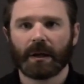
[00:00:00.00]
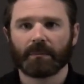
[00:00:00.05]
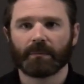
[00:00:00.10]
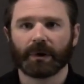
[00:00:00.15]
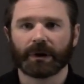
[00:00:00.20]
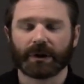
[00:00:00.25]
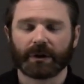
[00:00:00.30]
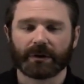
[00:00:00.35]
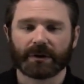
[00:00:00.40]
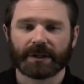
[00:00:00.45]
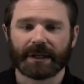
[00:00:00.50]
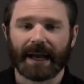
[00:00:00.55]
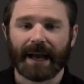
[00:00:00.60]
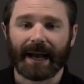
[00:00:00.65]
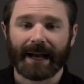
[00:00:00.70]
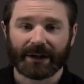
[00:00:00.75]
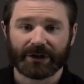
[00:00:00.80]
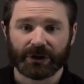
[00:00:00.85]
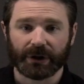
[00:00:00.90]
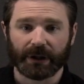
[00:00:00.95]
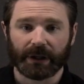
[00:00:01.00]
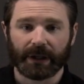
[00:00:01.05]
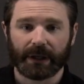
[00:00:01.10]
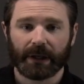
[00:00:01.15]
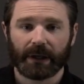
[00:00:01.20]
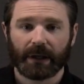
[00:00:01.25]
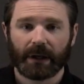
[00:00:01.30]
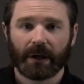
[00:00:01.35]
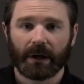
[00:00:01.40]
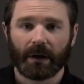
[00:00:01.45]
But there's
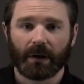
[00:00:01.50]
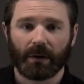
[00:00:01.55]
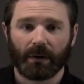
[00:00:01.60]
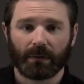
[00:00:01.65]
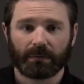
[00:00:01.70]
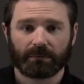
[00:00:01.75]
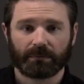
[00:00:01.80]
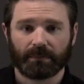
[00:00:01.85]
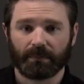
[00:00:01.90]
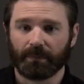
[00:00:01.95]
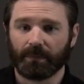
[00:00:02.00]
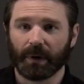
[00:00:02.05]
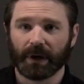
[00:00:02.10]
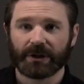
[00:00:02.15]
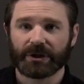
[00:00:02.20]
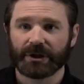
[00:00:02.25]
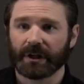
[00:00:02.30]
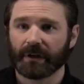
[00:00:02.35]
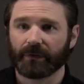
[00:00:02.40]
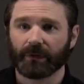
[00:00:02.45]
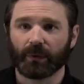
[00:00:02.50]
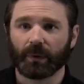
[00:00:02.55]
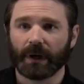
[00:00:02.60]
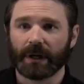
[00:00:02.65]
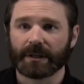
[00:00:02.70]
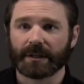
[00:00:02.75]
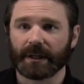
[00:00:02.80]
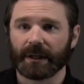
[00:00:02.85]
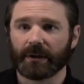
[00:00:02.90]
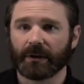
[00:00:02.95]
actually a bunch of different
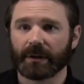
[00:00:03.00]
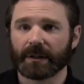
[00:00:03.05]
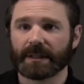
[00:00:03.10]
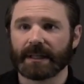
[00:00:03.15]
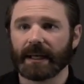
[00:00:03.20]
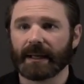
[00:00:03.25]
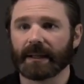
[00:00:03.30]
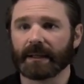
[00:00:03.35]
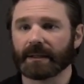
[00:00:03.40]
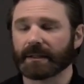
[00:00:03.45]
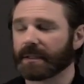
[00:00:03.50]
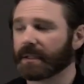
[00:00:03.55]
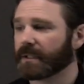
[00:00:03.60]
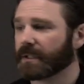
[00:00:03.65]
ways that you could say this.